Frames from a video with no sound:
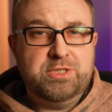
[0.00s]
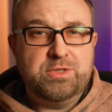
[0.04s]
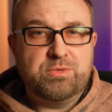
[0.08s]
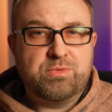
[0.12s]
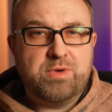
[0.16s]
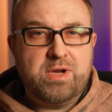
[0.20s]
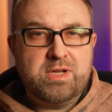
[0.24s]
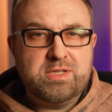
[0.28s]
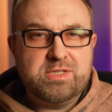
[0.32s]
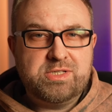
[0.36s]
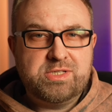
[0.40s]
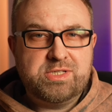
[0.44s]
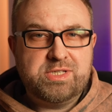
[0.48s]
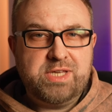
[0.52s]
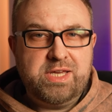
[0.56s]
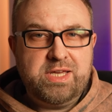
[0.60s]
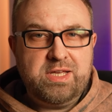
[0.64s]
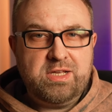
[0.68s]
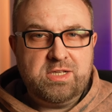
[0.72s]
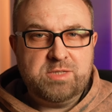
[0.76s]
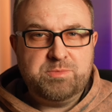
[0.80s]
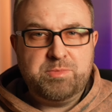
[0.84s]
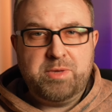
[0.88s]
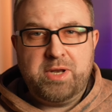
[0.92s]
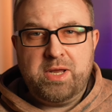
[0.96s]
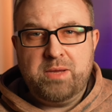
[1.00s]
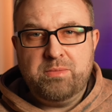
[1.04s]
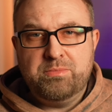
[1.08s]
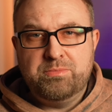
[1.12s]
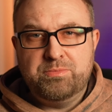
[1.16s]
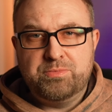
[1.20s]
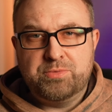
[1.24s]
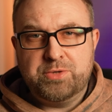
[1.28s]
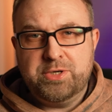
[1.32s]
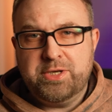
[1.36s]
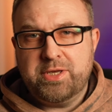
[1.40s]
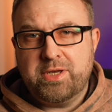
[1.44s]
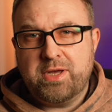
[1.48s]
runs sales, but I'm
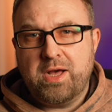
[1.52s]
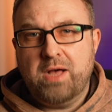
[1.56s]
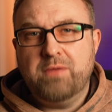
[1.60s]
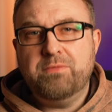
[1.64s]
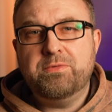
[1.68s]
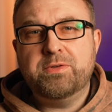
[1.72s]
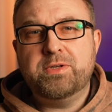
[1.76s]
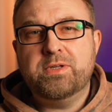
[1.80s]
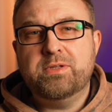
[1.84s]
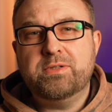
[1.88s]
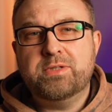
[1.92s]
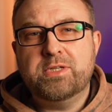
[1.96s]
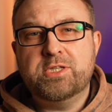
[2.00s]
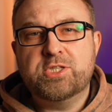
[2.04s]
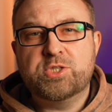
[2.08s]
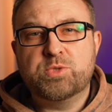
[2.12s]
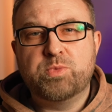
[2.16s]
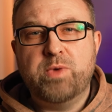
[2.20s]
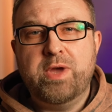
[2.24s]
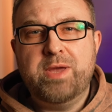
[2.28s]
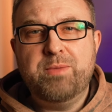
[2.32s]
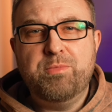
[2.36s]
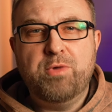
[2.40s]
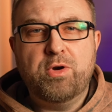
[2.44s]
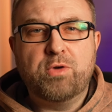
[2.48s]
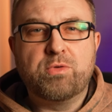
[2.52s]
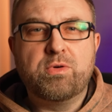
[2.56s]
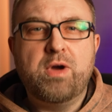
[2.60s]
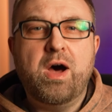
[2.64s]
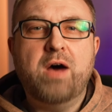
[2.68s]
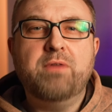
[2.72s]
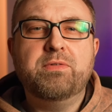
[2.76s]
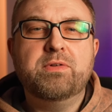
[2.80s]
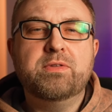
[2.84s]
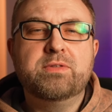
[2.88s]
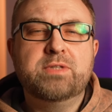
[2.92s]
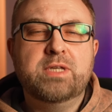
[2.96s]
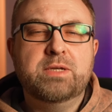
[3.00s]
pretty confident it's way more
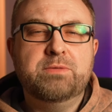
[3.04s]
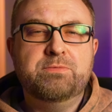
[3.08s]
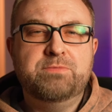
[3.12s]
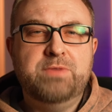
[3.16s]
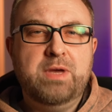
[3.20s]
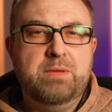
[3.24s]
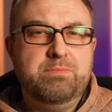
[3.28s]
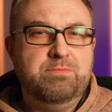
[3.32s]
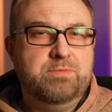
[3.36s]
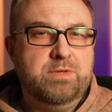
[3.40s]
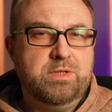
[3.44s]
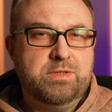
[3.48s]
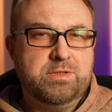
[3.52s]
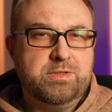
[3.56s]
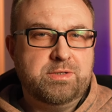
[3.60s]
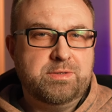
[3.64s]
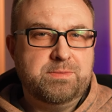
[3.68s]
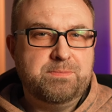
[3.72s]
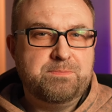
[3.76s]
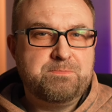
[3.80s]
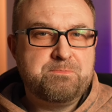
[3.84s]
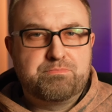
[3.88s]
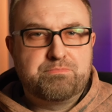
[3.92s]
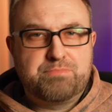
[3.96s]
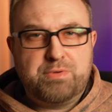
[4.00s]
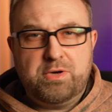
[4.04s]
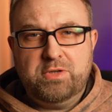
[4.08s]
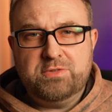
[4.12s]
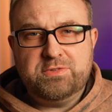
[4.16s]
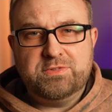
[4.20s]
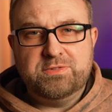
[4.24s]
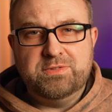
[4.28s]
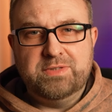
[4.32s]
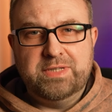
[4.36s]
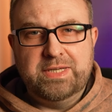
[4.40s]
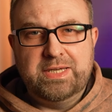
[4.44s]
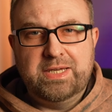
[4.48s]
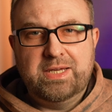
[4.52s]
often than FabFilter.
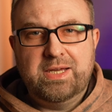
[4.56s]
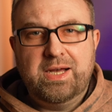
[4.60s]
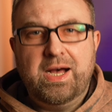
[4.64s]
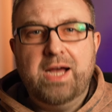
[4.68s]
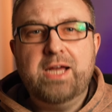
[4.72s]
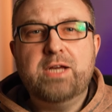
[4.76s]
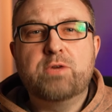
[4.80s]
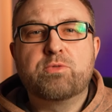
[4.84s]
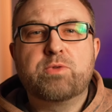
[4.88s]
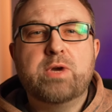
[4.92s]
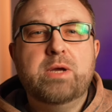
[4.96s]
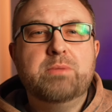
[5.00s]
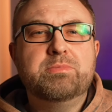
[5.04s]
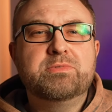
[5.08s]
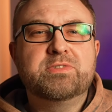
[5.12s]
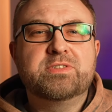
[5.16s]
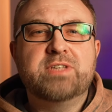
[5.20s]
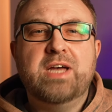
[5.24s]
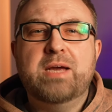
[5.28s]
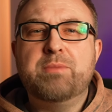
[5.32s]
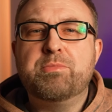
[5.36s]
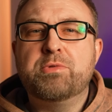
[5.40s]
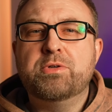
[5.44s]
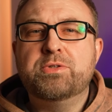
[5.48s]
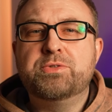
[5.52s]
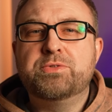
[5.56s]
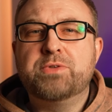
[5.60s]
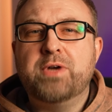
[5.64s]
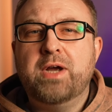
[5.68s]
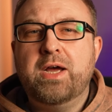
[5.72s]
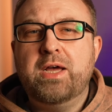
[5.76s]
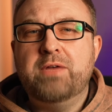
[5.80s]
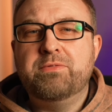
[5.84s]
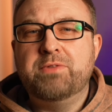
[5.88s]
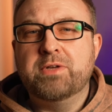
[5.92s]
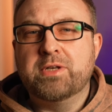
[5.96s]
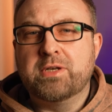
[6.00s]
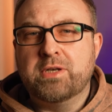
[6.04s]
Personally, I grabbed
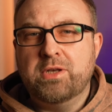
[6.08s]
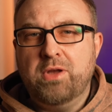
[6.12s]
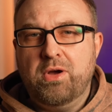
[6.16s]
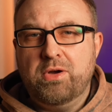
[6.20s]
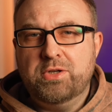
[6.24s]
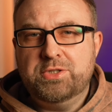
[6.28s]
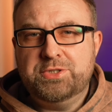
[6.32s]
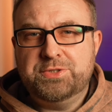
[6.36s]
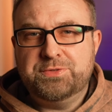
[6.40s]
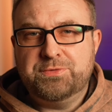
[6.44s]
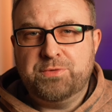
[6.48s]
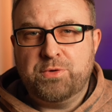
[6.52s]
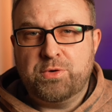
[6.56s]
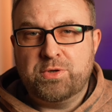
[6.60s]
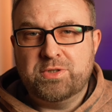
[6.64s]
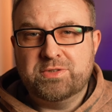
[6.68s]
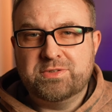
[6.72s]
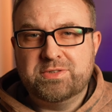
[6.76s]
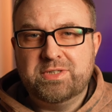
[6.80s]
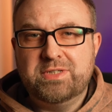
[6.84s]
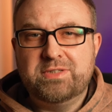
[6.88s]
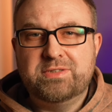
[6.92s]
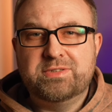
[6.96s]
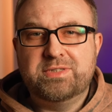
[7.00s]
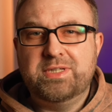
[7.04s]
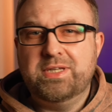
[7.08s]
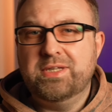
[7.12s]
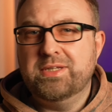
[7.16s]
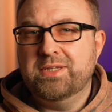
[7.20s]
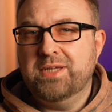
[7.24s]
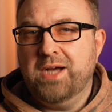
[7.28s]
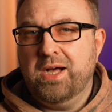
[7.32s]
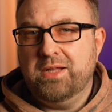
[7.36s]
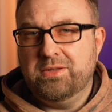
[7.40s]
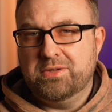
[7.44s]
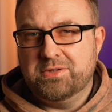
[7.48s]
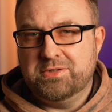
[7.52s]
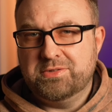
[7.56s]
Cyberdrive at launch for
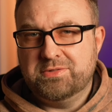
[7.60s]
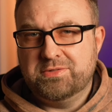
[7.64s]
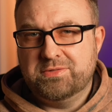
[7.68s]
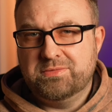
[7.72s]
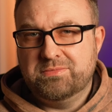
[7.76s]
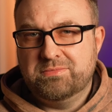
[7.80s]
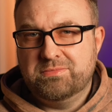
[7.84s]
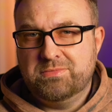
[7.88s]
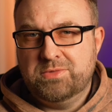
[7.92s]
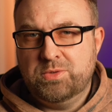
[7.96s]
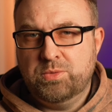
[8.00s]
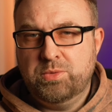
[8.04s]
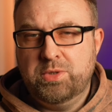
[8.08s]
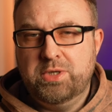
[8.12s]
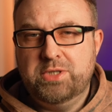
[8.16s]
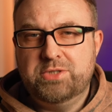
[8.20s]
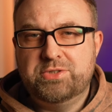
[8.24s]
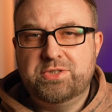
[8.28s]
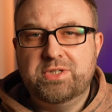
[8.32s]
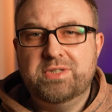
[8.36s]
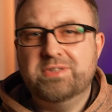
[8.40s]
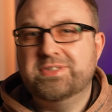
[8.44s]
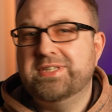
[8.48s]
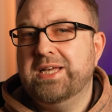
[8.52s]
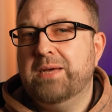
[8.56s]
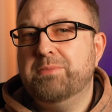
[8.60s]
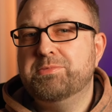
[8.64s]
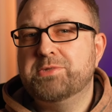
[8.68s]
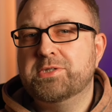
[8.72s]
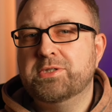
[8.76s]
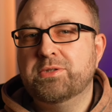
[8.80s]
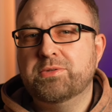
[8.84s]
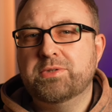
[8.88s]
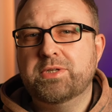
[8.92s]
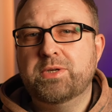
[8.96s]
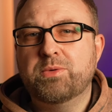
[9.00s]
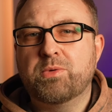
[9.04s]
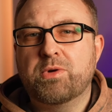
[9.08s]
$16, which is
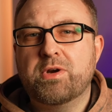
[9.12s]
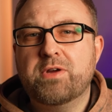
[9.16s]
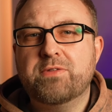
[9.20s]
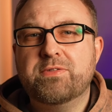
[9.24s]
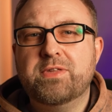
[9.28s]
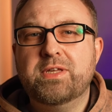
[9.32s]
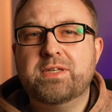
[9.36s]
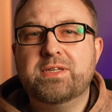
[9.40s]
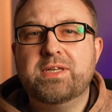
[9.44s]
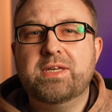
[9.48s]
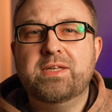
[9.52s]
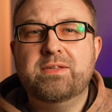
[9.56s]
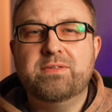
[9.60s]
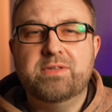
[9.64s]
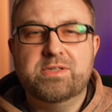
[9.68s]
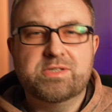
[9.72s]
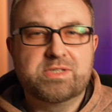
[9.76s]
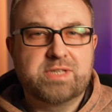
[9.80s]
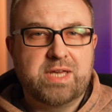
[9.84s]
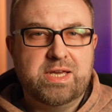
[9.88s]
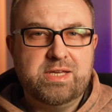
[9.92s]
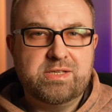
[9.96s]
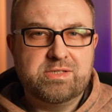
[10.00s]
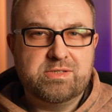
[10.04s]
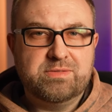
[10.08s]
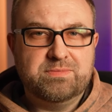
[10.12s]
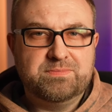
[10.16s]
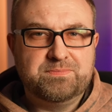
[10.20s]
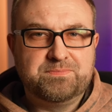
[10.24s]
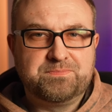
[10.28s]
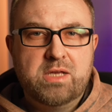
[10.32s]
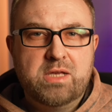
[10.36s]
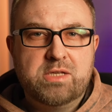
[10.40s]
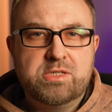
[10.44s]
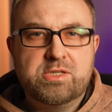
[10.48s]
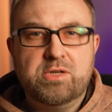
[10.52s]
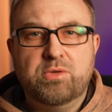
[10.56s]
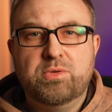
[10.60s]
absolutely worth it in this case.
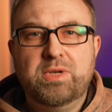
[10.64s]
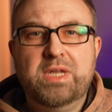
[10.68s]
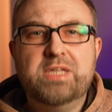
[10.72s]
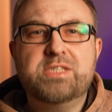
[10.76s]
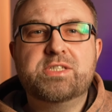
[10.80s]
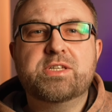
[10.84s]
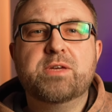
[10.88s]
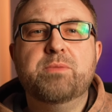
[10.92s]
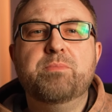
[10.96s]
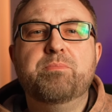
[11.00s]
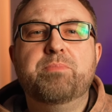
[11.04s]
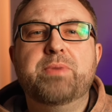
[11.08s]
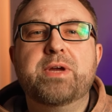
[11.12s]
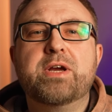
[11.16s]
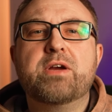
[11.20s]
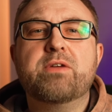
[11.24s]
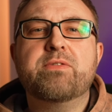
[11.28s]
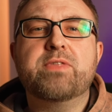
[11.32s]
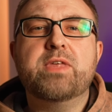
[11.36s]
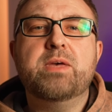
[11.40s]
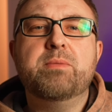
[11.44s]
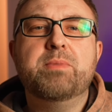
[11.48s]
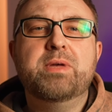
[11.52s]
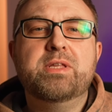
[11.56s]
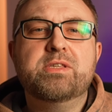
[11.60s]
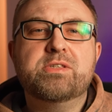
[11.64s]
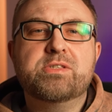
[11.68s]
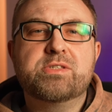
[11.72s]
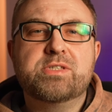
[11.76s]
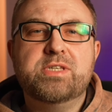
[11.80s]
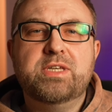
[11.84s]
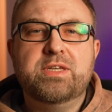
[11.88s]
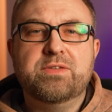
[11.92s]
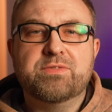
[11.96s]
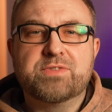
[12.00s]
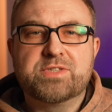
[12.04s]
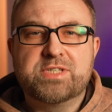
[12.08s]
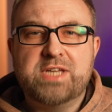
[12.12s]
So let's compare them and
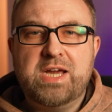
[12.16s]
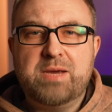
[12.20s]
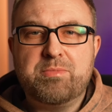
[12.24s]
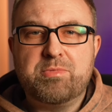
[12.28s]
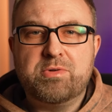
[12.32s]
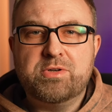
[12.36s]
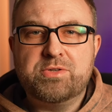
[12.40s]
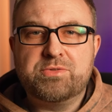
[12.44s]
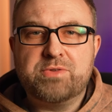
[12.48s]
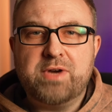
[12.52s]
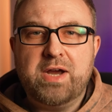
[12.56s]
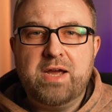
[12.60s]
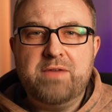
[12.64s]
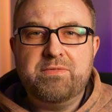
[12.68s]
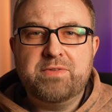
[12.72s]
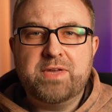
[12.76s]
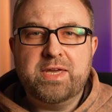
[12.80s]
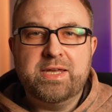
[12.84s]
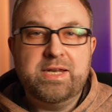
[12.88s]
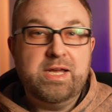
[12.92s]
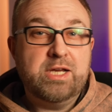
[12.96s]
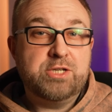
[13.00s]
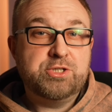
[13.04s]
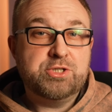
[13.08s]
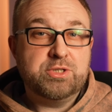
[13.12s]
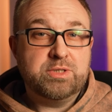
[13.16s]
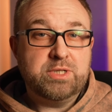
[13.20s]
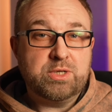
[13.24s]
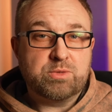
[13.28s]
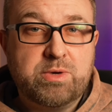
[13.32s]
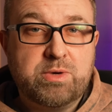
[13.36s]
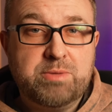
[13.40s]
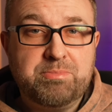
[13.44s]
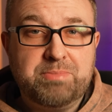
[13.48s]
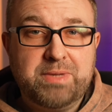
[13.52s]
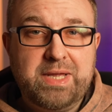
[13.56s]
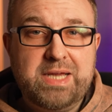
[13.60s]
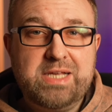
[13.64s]
see if Cyberdrive can actually
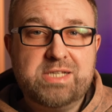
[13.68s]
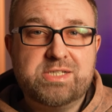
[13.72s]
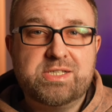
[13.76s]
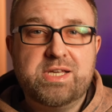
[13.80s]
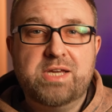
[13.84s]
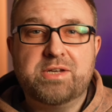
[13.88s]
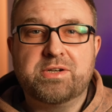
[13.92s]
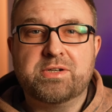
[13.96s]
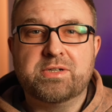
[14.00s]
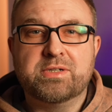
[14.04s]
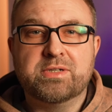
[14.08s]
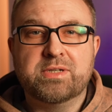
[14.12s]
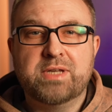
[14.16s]
replace Saturn